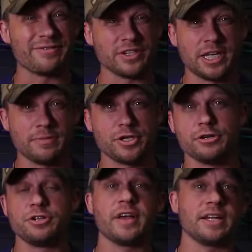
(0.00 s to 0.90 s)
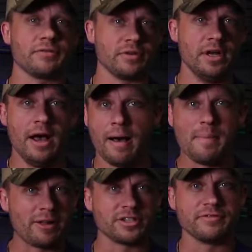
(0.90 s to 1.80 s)
different temperatures. You got different
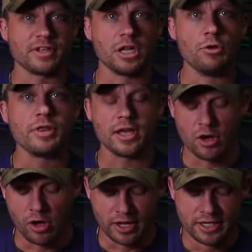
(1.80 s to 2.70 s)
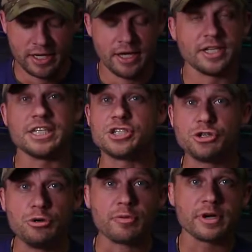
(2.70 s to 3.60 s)
amounts of clothing on.
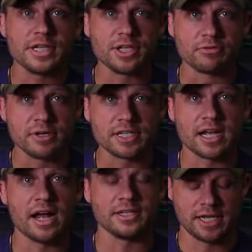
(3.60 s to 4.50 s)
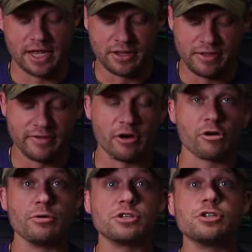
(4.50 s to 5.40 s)
Super easy to resize, and the
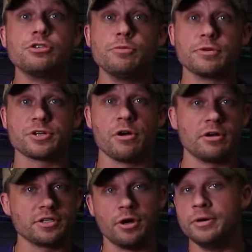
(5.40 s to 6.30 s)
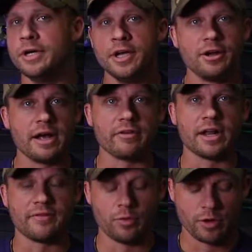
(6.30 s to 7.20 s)
Velcro is super strong, so you're never going
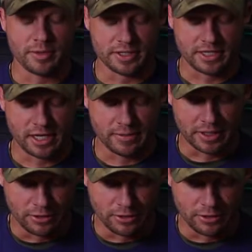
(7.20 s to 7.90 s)
to have to worry about this thing coming